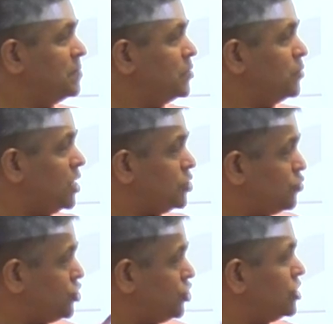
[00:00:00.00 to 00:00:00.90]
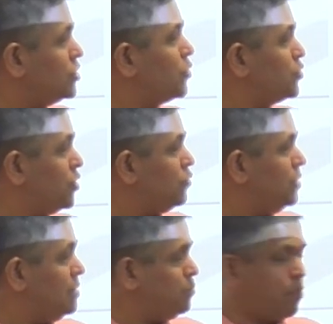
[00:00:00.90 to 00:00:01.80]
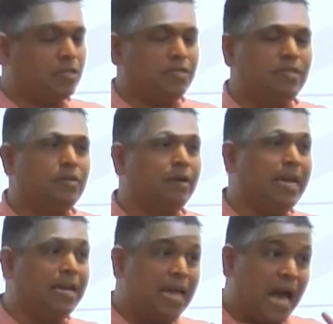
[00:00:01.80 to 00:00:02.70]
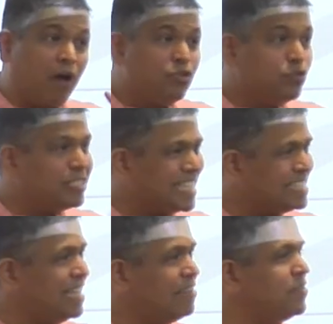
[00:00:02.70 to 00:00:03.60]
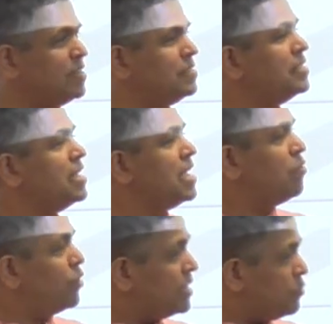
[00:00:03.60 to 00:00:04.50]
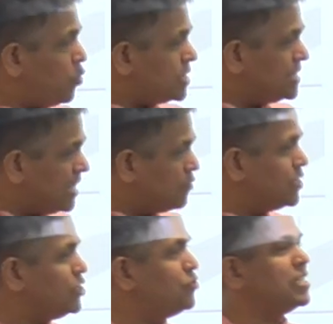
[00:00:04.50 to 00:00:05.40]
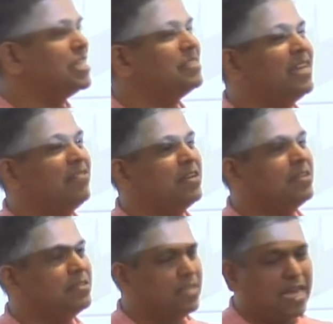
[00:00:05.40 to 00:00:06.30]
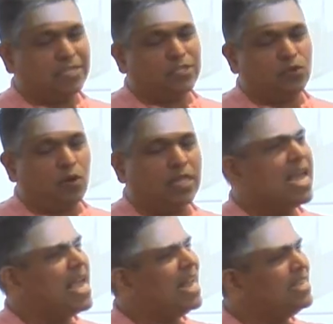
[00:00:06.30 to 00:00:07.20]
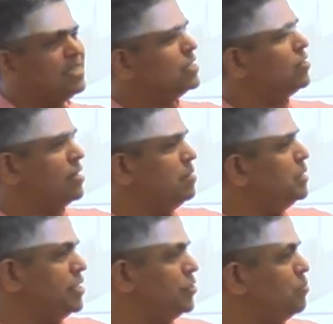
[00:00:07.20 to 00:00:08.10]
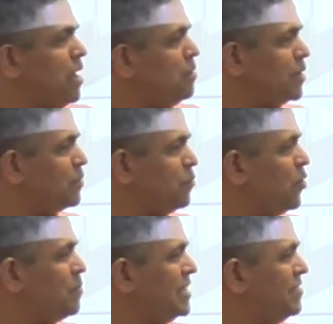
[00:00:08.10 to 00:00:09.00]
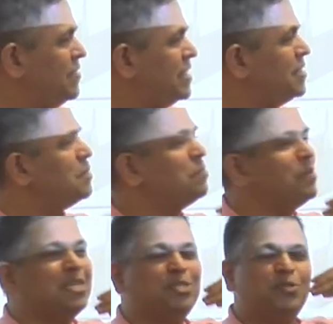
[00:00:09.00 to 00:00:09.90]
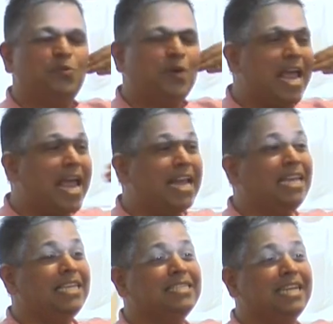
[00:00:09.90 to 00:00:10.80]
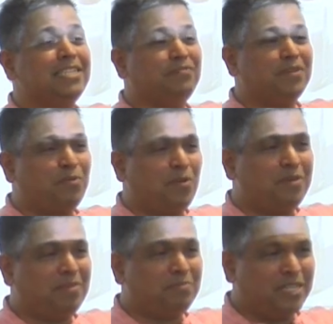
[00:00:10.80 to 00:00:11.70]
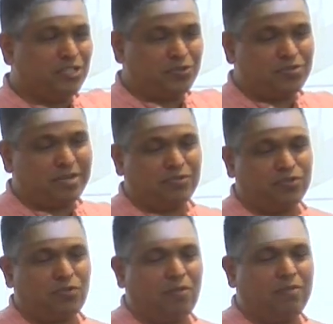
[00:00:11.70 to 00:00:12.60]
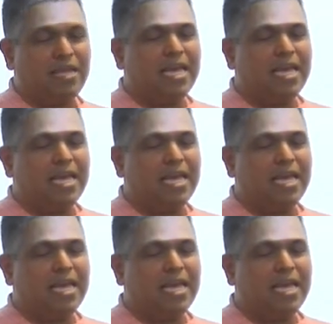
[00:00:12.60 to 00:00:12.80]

So the association is also equally important, okay? How you test the evidence, what sequence you test the evidence, and so on. And this is not limited to Mahabharata war, by the way. This applies to any scientific problem that you're trying to solve.